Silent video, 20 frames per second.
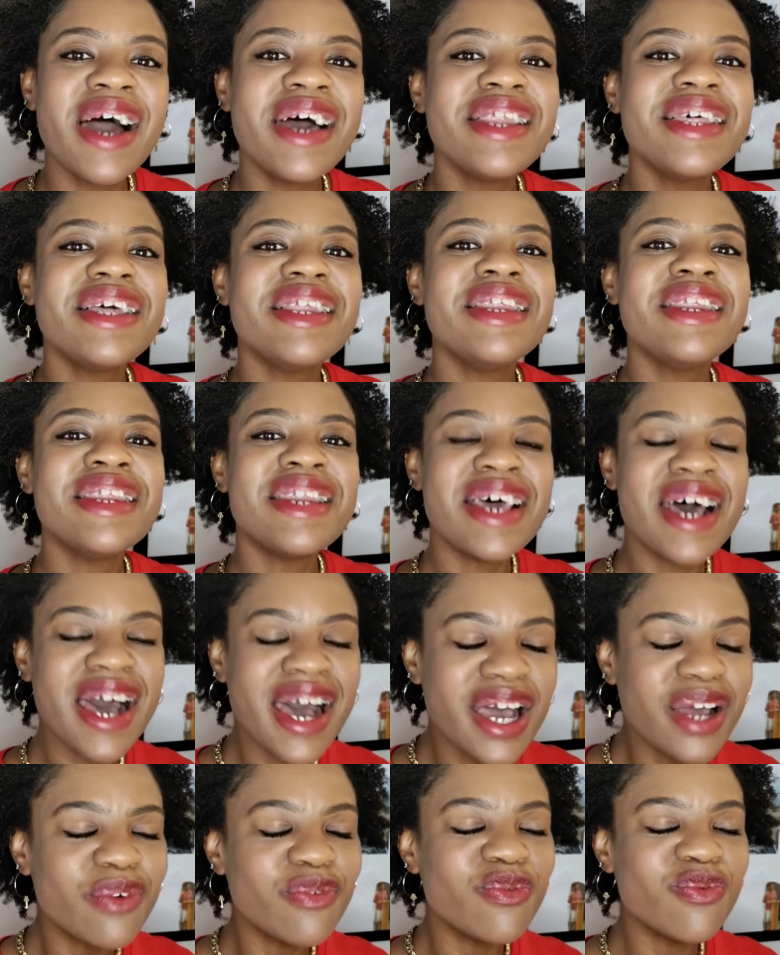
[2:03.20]
I did
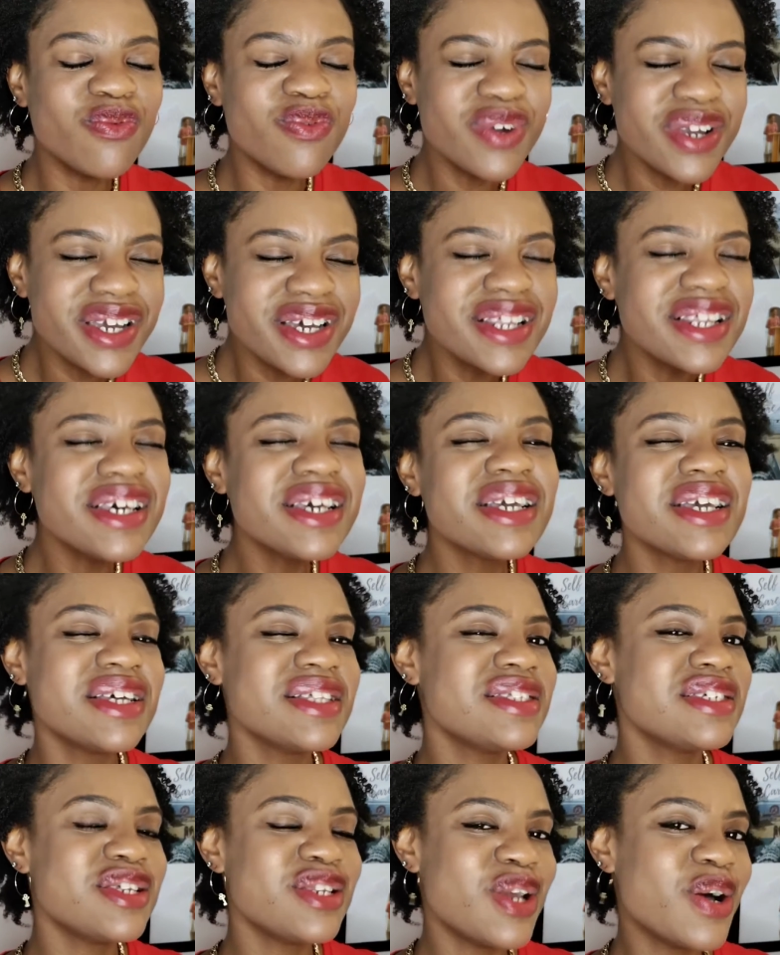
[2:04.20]
not really
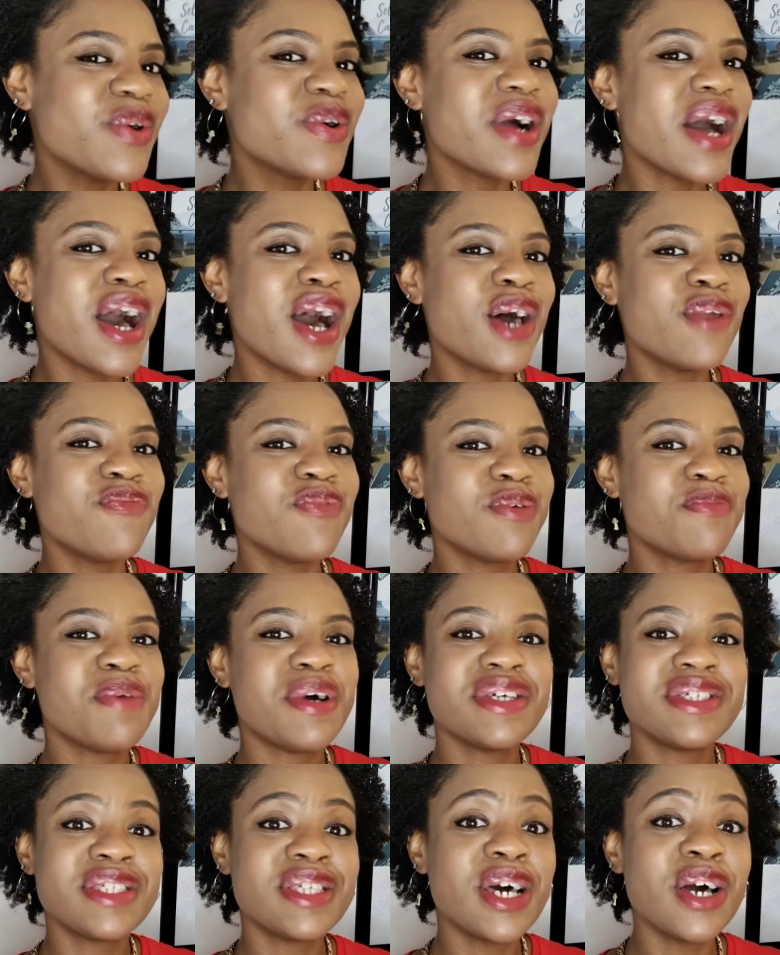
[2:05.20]
get to know God for
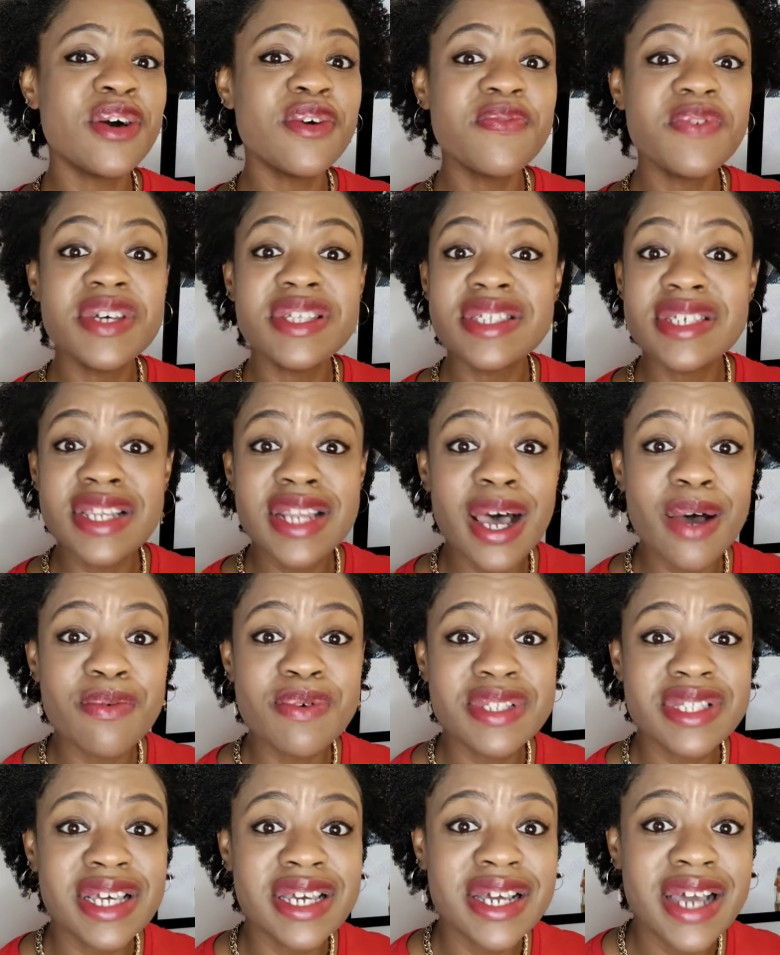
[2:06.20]
myself until I
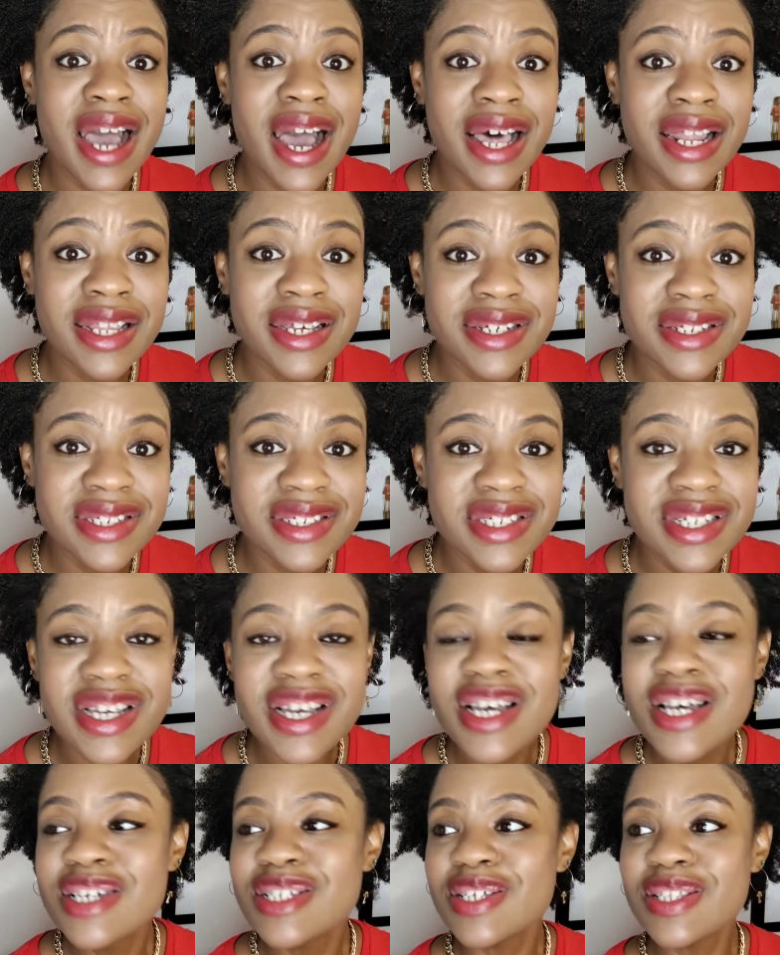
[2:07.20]
was in college.
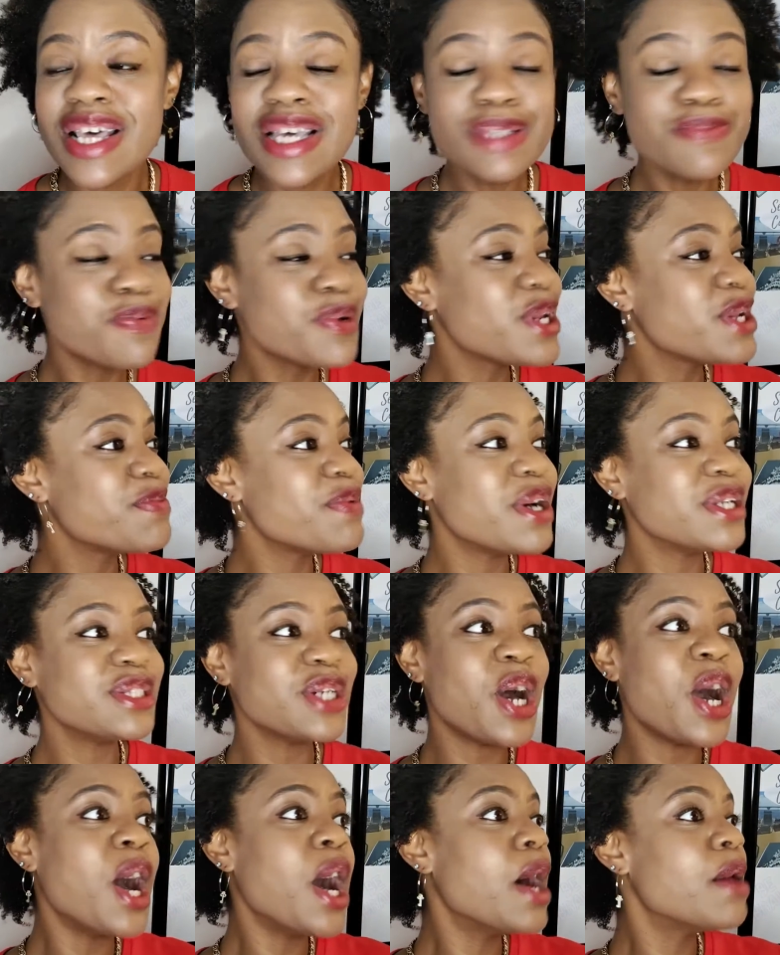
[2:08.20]
So that's pretty much
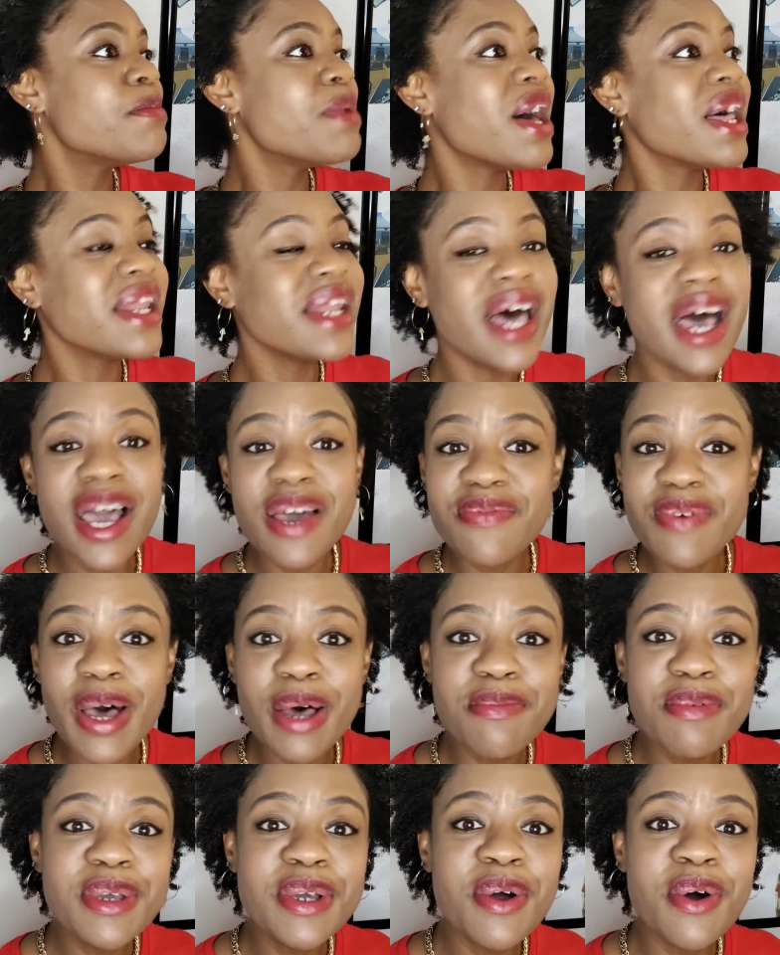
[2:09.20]
all my life
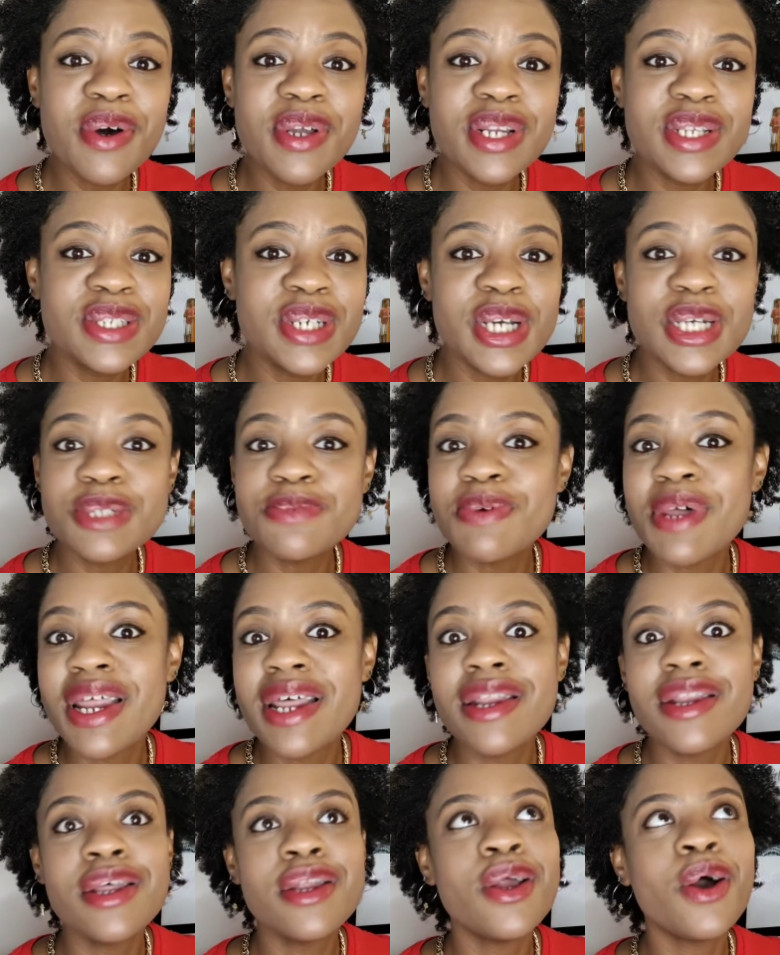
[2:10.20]
I'd be going to church, but I
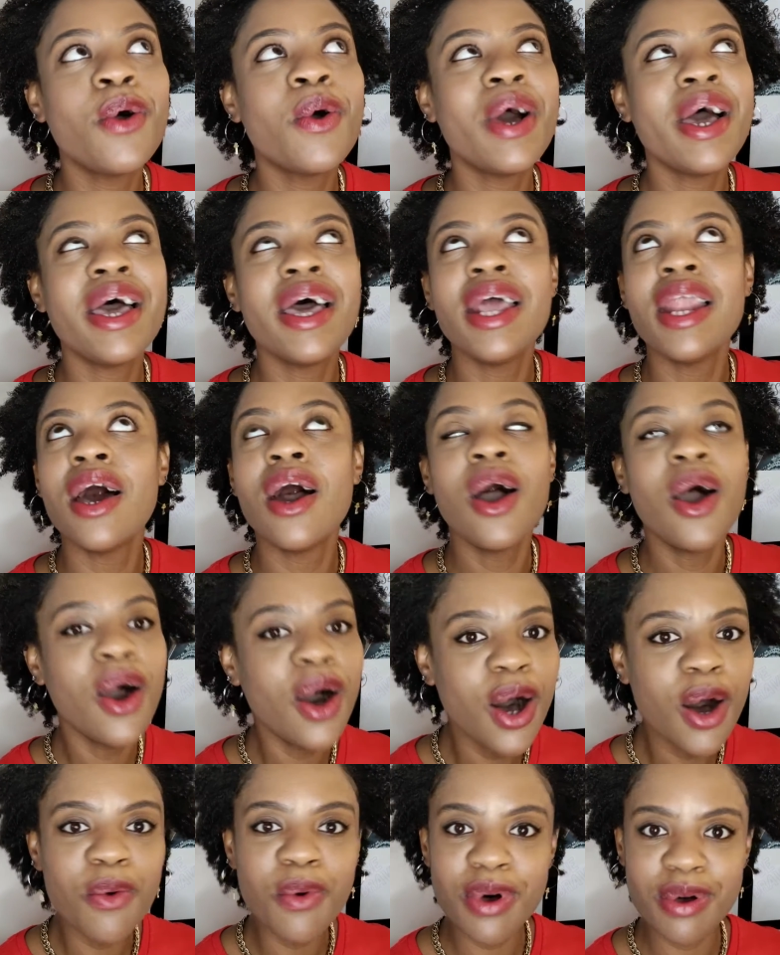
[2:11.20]
didn't know at
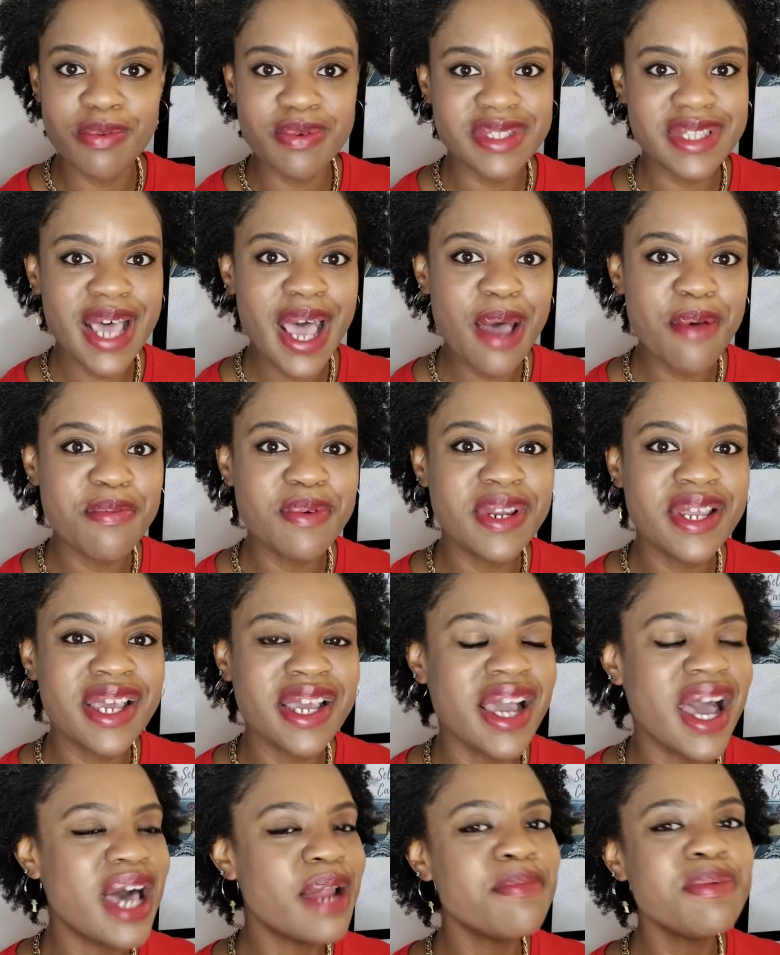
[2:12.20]
all what was
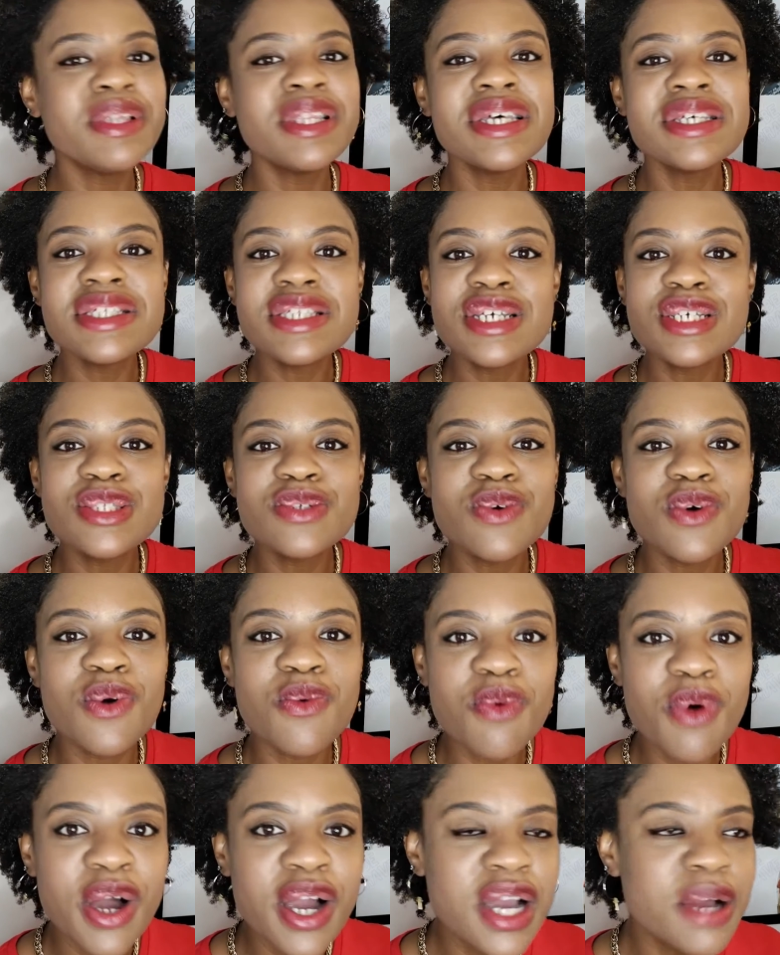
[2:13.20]
happening. I'd be listening to a
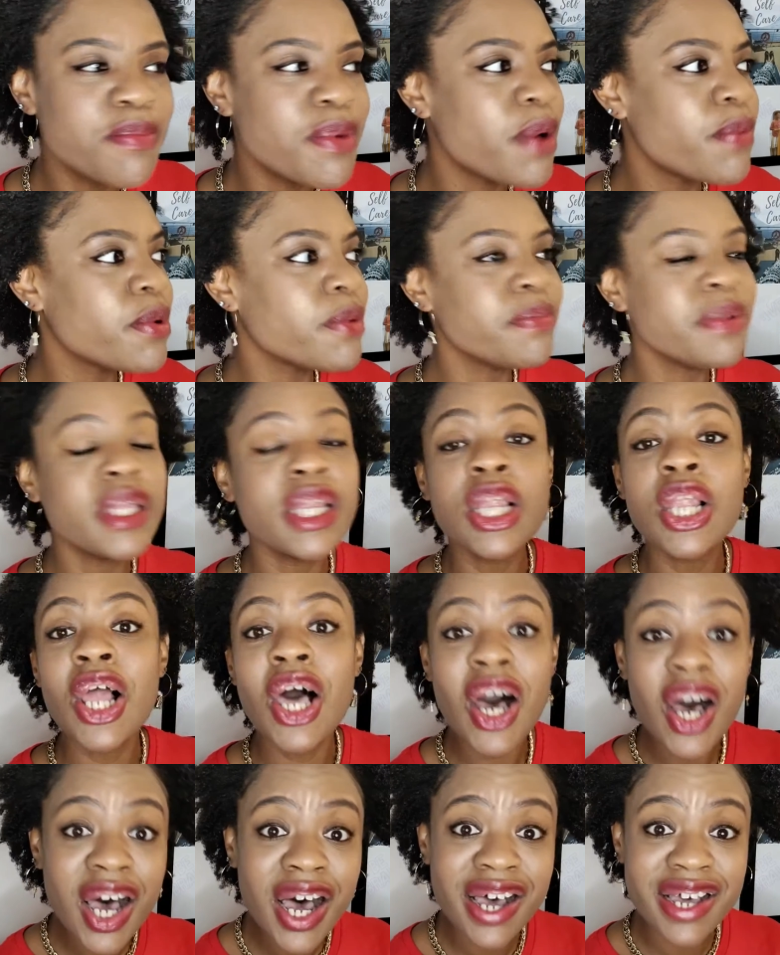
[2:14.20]
word, but would be
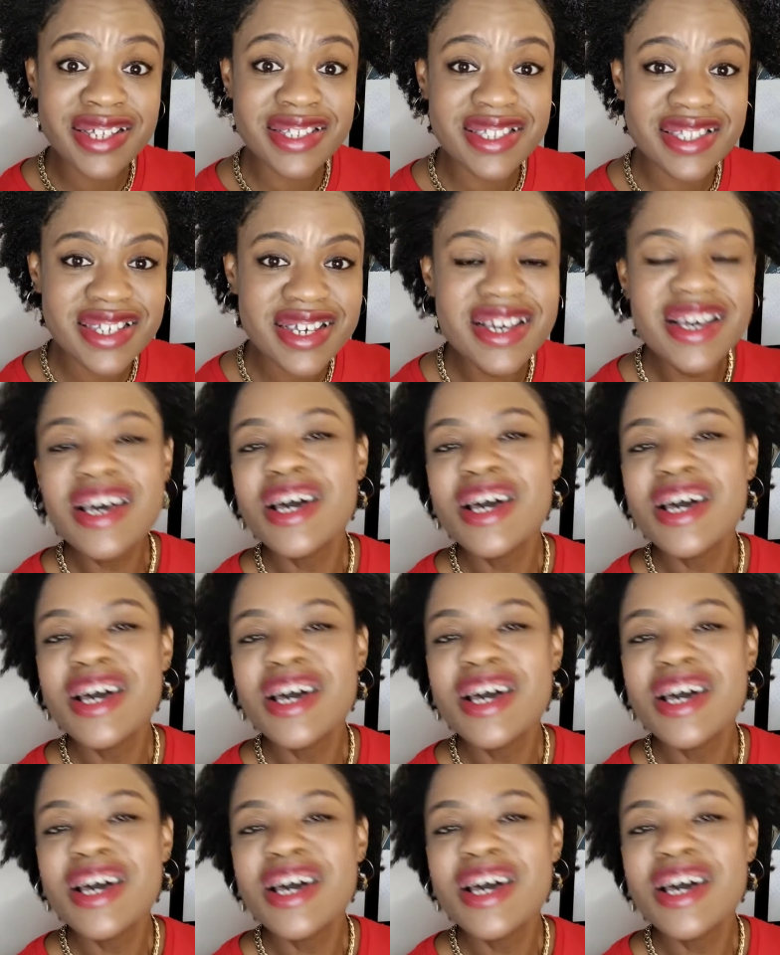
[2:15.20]
lost.